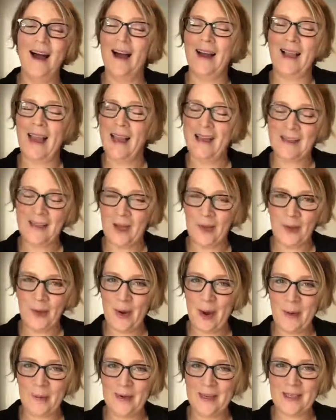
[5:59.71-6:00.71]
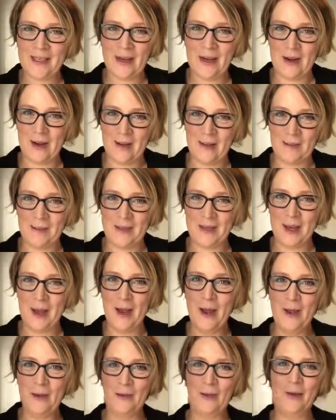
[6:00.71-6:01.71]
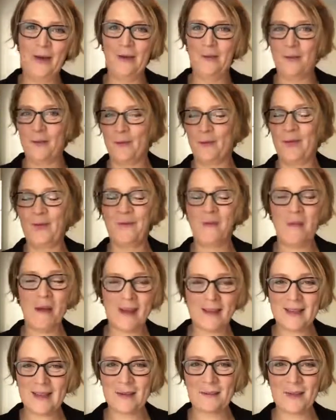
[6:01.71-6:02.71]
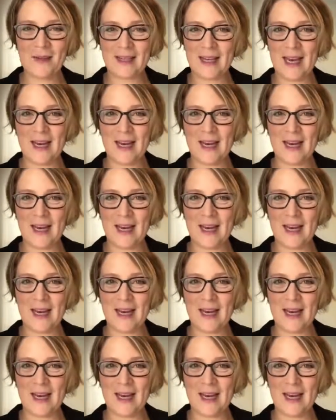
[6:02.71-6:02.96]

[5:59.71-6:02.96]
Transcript: I can't tell you how many times we've messed up the